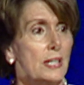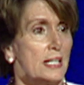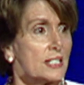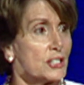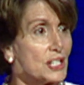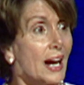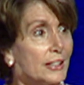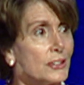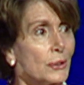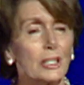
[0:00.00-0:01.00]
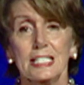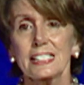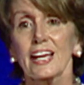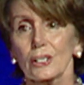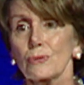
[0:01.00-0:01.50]
decided you're going to
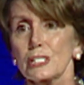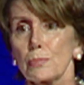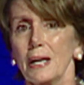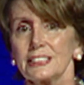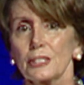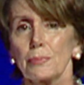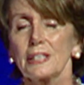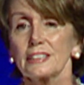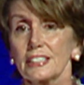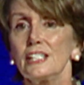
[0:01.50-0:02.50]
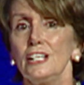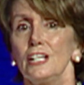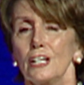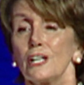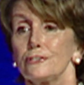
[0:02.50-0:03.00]
take responsibility
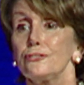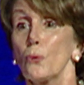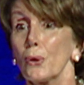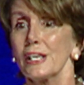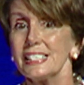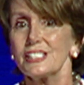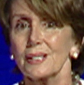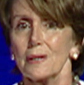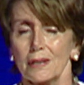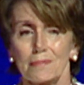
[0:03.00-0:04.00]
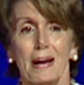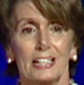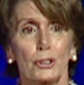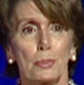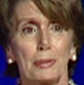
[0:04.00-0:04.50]
for it by
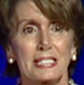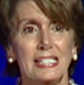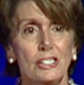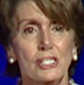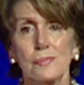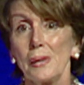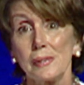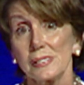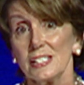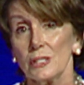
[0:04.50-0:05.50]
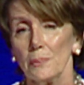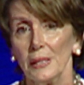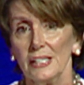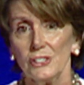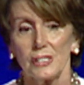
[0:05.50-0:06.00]
your
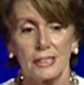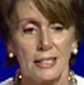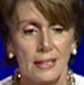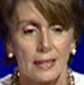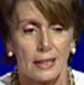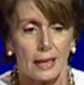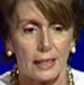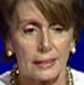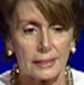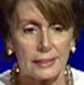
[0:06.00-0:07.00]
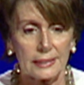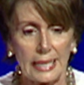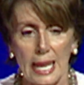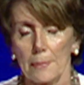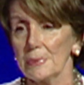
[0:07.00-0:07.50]
participation in
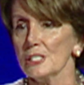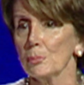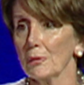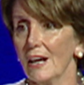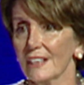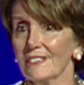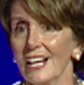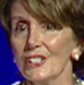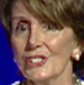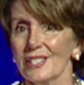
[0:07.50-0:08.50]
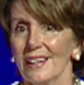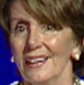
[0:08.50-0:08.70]
campus progress,